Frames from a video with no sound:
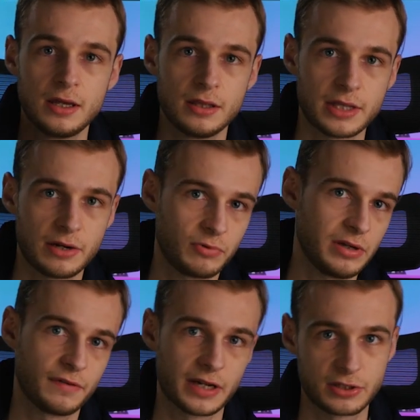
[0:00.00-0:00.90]
Then we
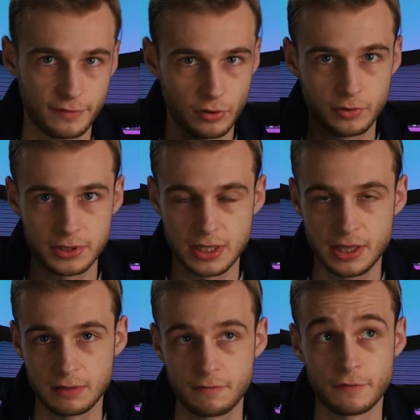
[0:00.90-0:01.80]
flash forward to
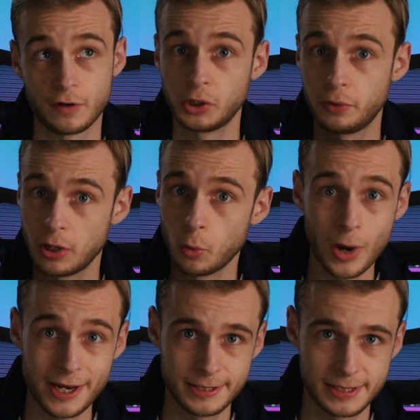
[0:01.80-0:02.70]
the following
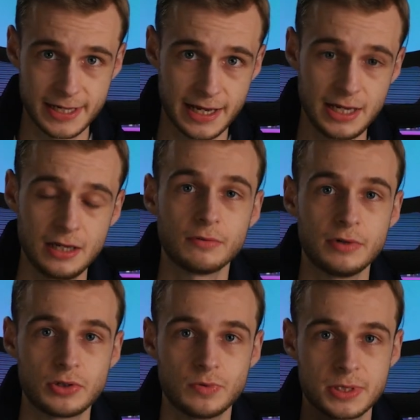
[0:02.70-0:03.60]
Wednesday,
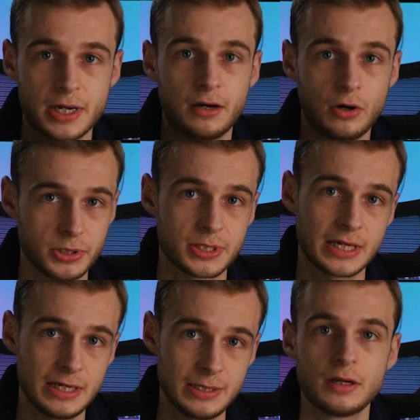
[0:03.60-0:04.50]
which was our
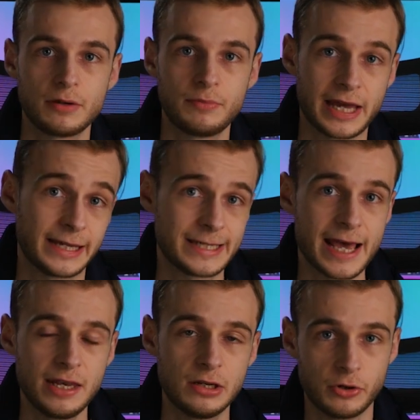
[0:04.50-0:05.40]
OSCEs. And we had
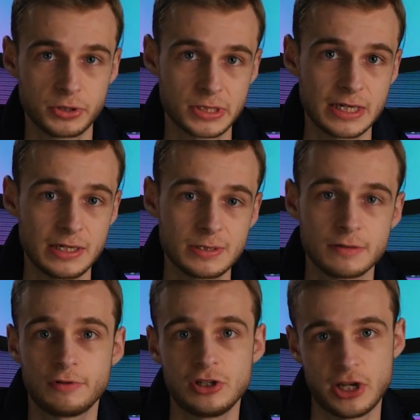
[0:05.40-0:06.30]
10 OSCEs,
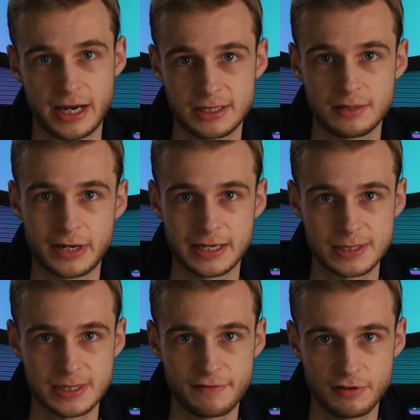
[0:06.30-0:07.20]
of which you had to pass
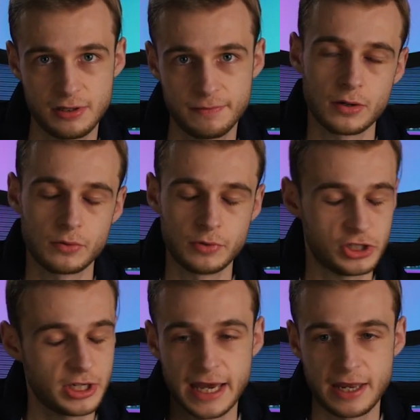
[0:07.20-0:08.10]
7,
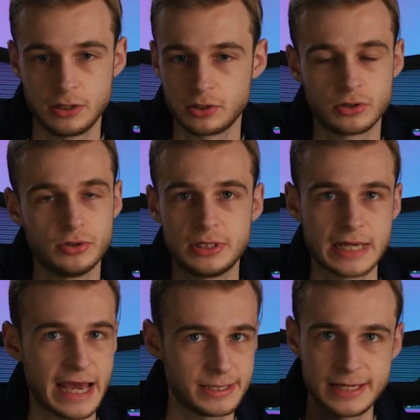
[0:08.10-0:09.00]
which again could
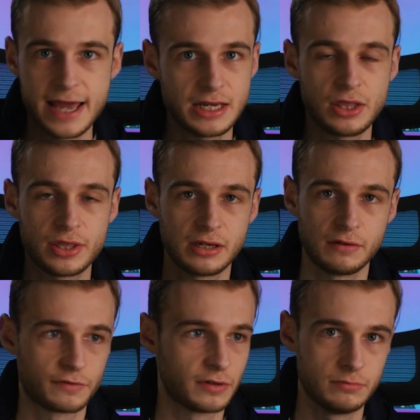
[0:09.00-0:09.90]
test anything
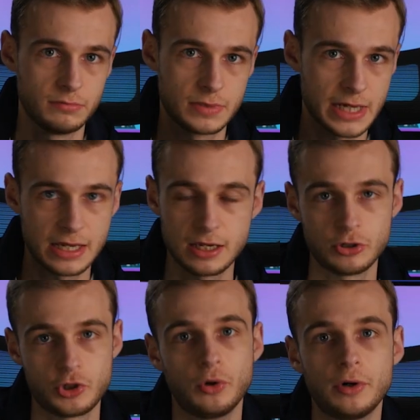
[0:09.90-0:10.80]
from taking a
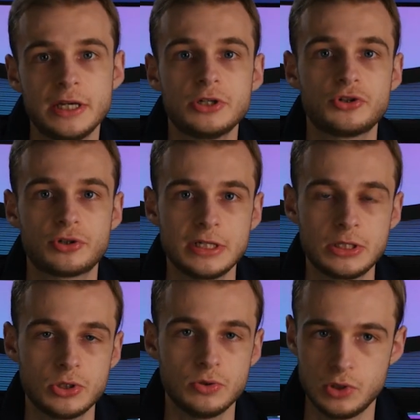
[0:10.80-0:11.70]
short history
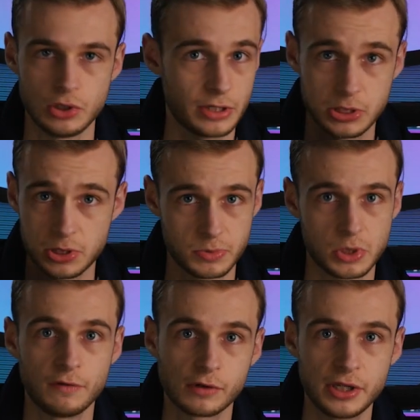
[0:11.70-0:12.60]
to doing some
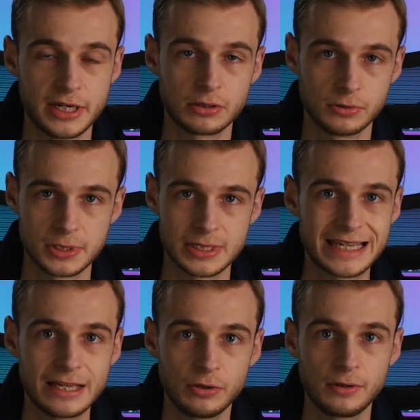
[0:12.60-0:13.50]
sort of clinical
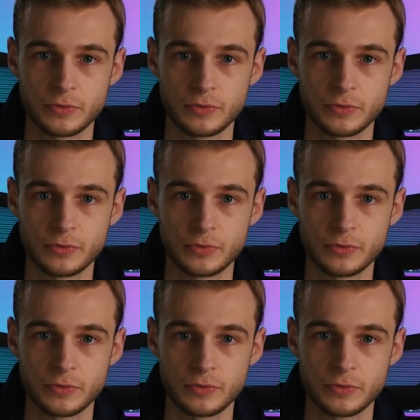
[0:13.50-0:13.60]
skill,